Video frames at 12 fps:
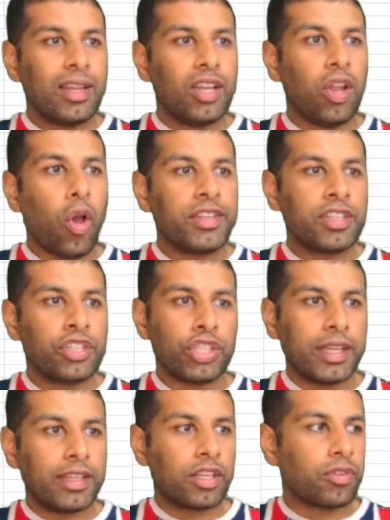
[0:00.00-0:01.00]
lighter
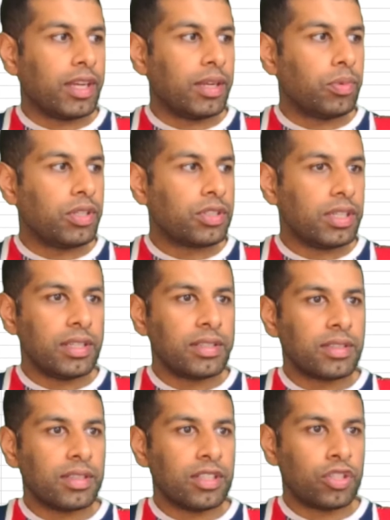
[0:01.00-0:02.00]
shaded green, which
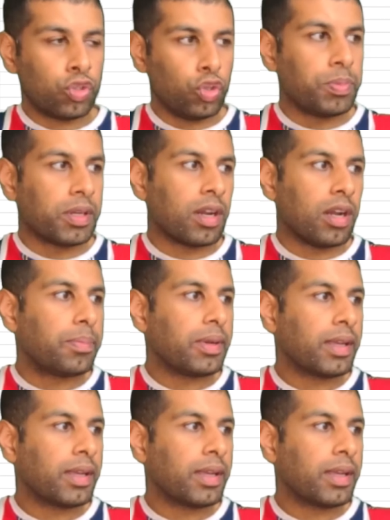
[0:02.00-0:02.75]
is Super Cup.